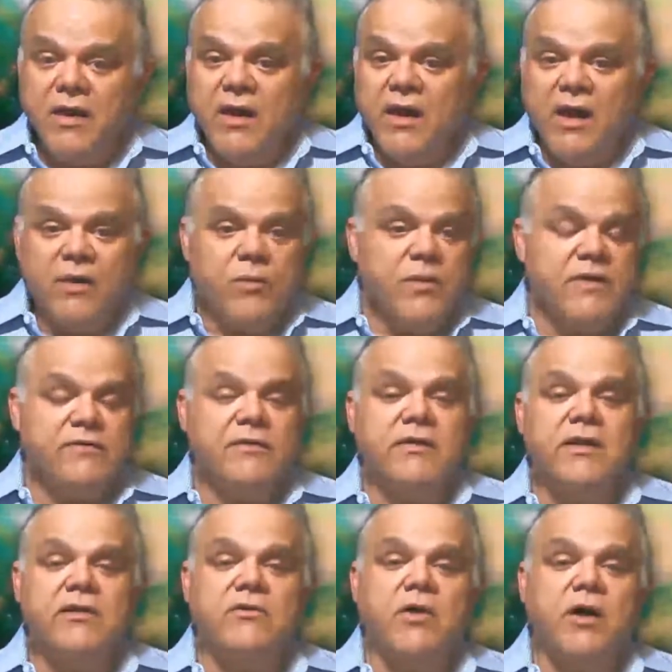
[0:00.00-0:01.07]
I
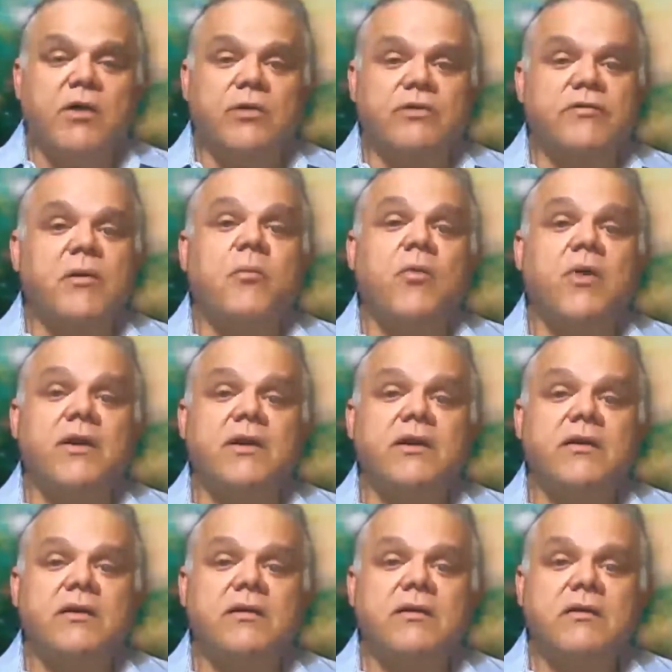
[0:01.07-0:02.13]
recently told someone,
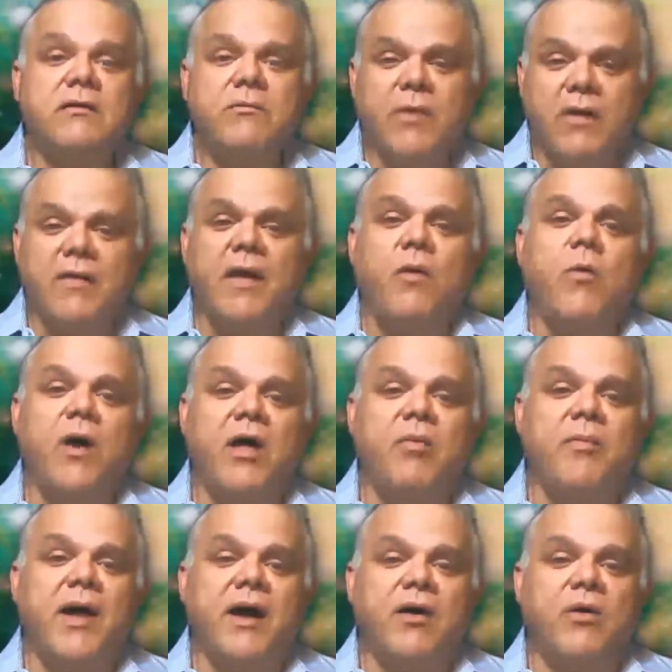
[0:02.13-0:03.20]
well, a while
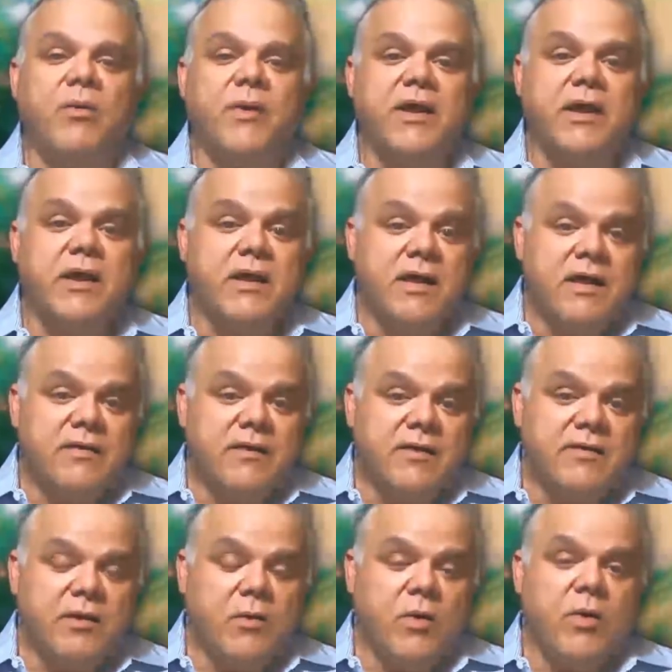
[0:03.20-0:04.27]
back already,
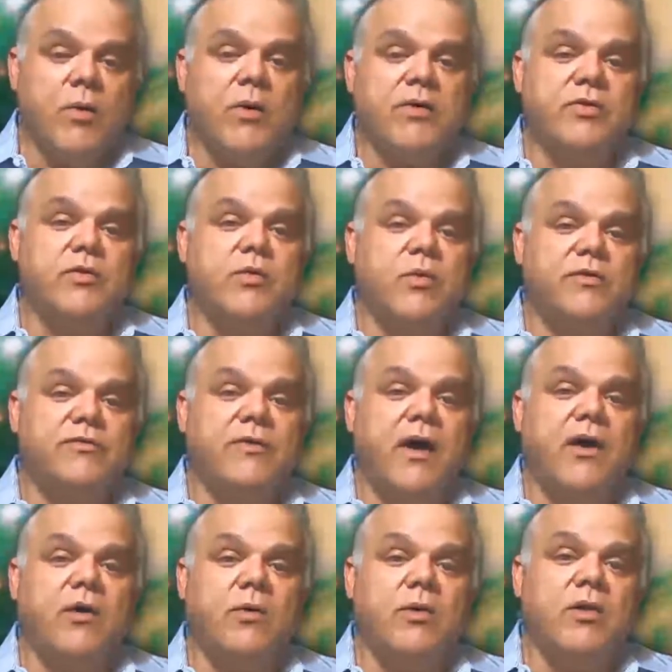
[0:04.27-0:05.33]
that they were going through a
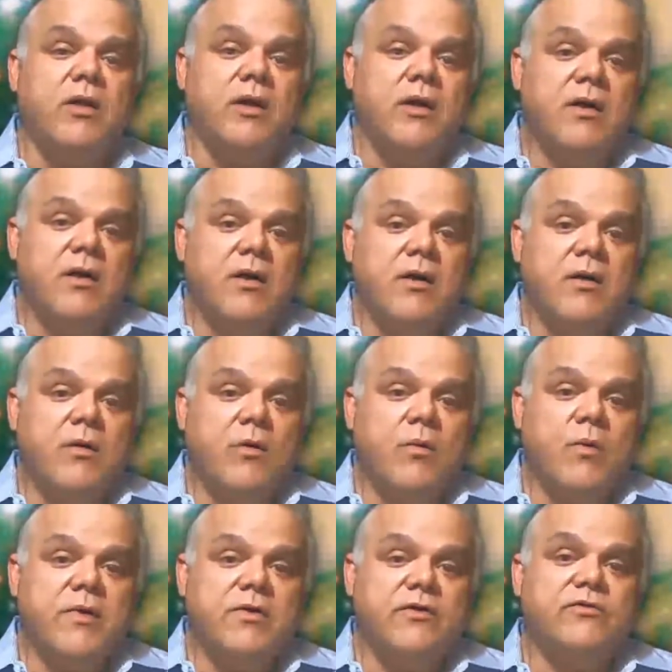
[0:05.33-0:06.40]
cycle
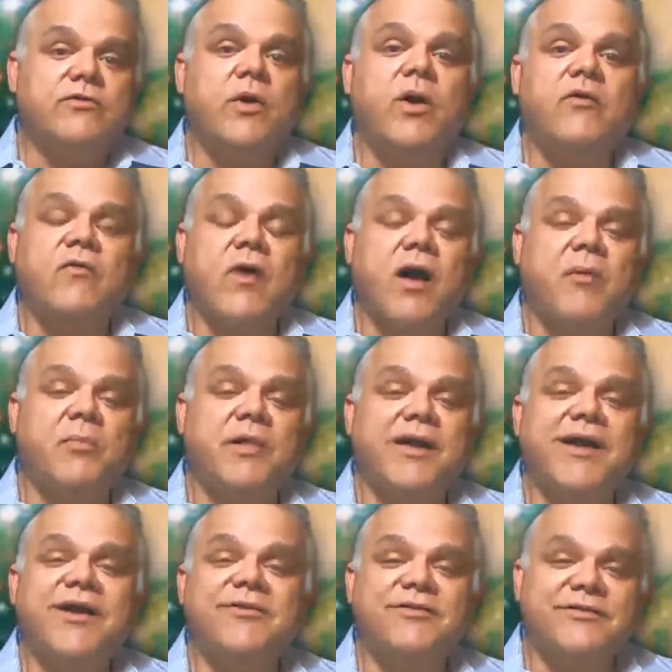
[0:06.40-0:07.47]
with the star of
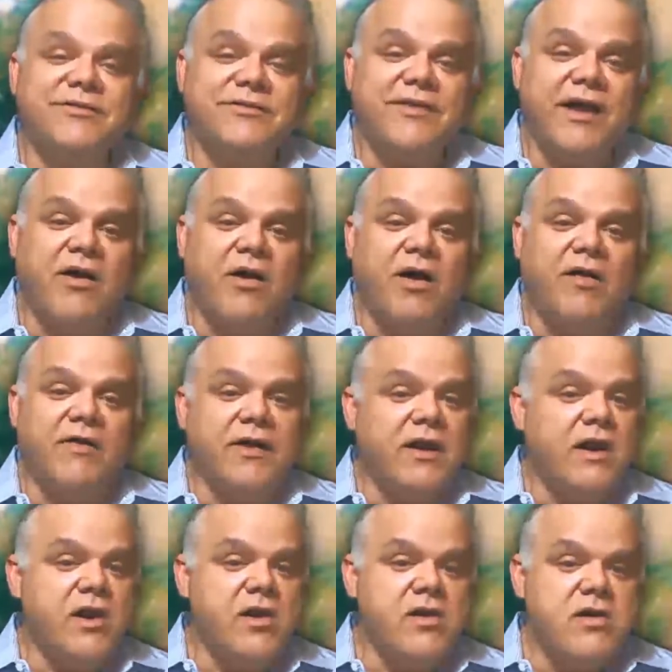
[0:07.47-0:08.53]
complications, as I called it.
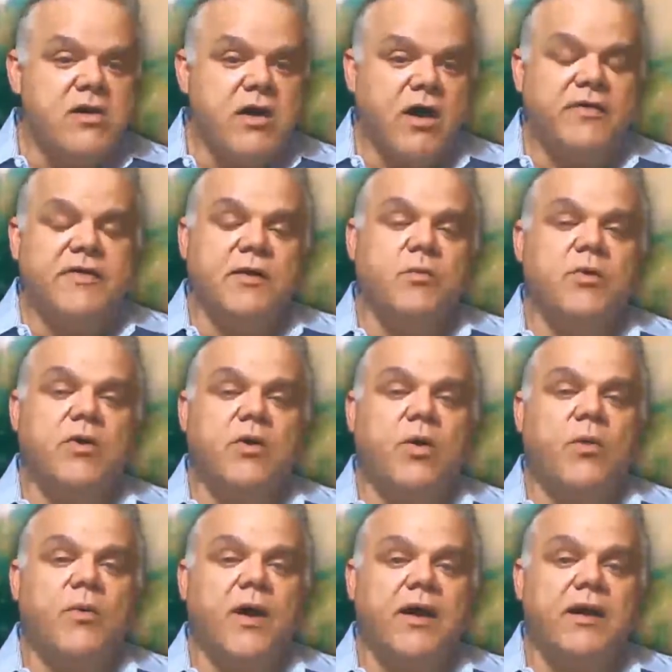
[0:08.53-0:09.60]
Nothing would
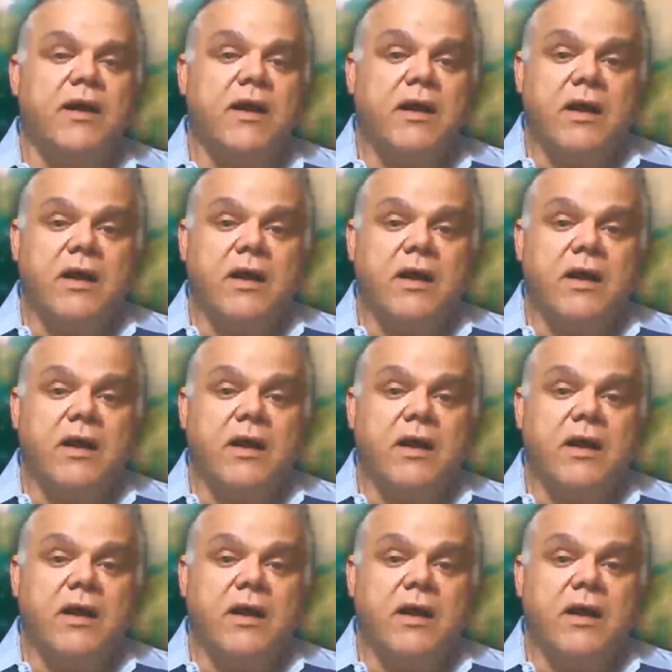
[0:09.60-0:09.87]
go right.